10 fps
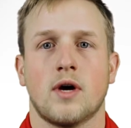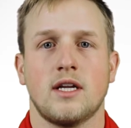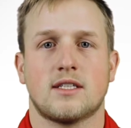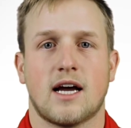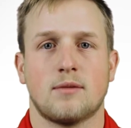any
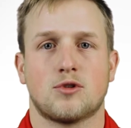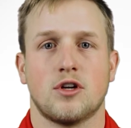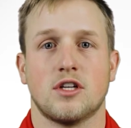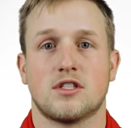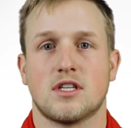time
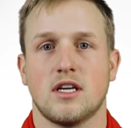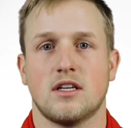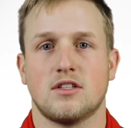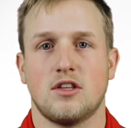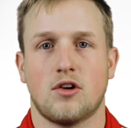treated seed
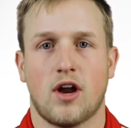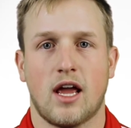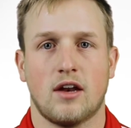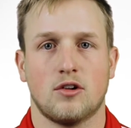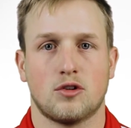is either
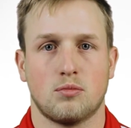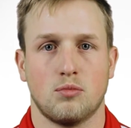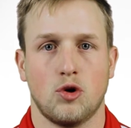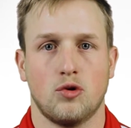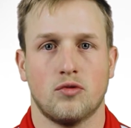handled or
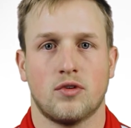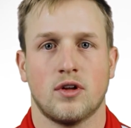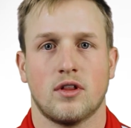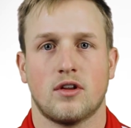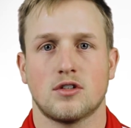moved,
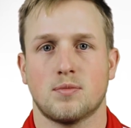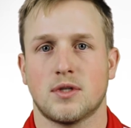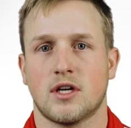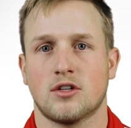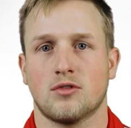there's a
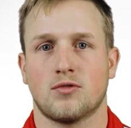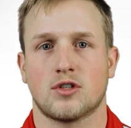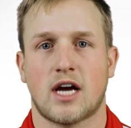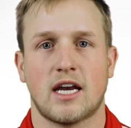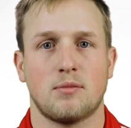potential for
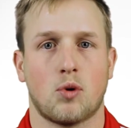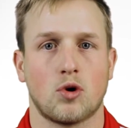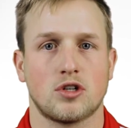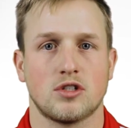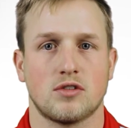tiny
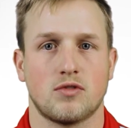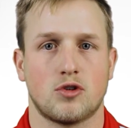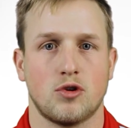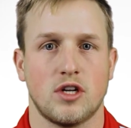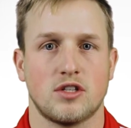portions of the
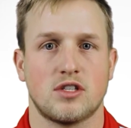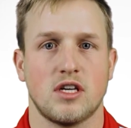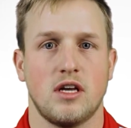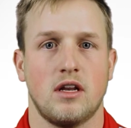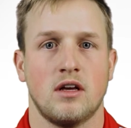treated
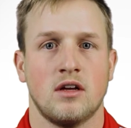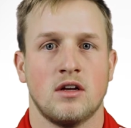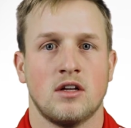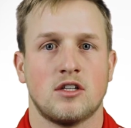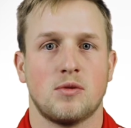seed
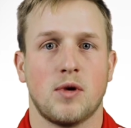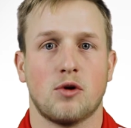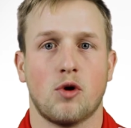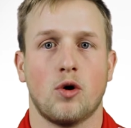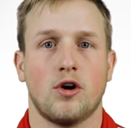to be
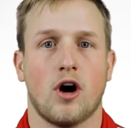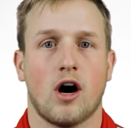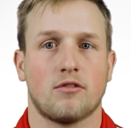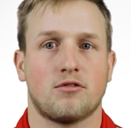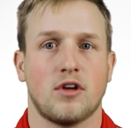eroded
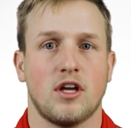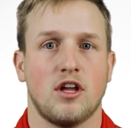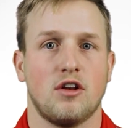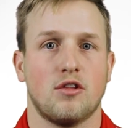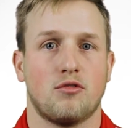off
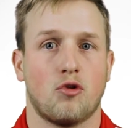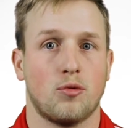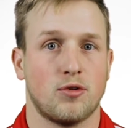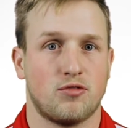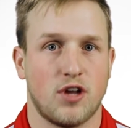in the
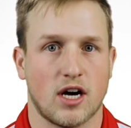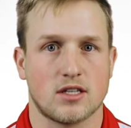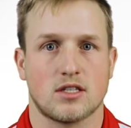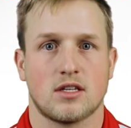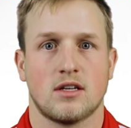form of
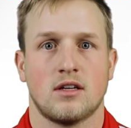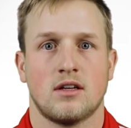dust.